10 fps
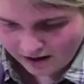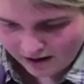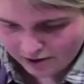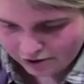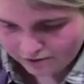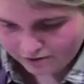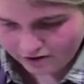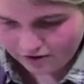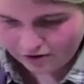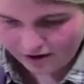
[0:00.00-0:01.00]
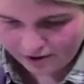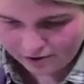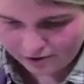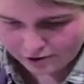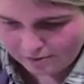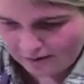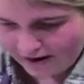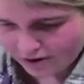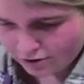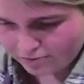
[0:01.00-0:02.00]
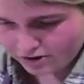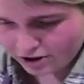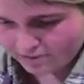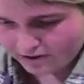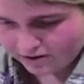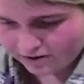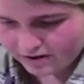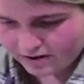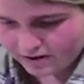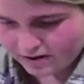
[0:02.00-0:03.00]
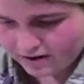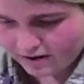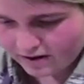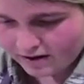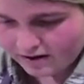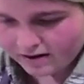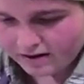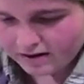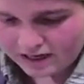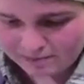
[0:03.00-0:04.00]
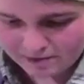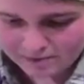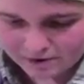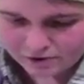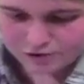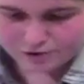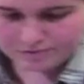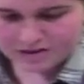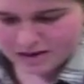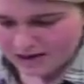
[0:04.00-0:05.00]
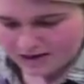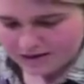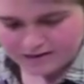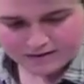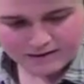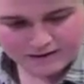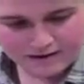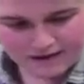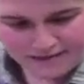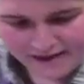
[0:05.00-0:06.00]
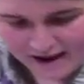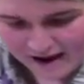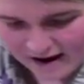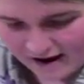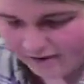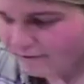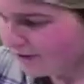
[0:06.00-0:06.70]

And you don't want to crowd your pan too much because the thing about mushrooms is they have